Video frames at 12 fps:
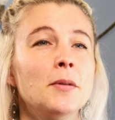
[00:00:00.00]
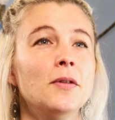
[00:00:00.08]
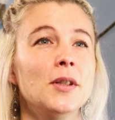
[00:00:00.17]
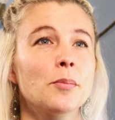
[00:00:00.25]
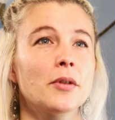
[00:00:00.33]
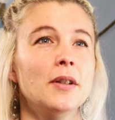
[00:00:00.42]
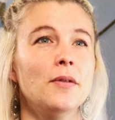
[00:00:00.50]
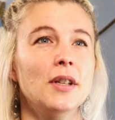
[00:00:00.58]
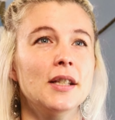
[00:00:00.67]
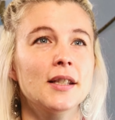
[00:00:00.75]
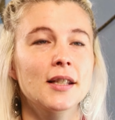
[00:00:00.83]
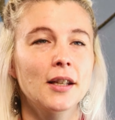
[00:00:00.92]
of his
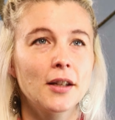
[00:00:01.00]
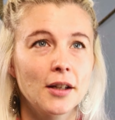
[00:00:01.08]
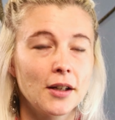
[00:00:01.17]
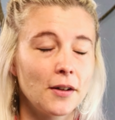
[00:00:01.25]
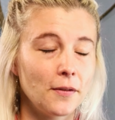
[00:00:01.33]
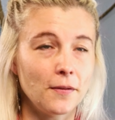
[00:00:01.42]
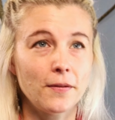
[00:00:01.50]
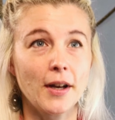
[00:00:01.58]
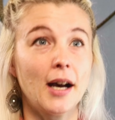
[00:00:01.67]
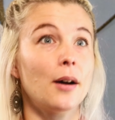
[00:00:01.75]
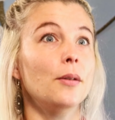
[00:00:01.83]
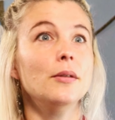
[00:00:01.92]
previous
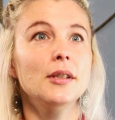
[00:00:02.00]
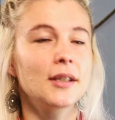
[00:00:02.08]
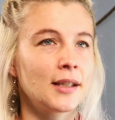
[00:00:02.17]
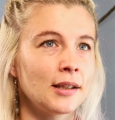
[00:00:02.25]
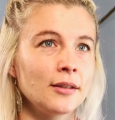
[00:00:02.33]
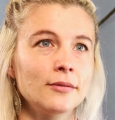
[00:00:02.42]
vows.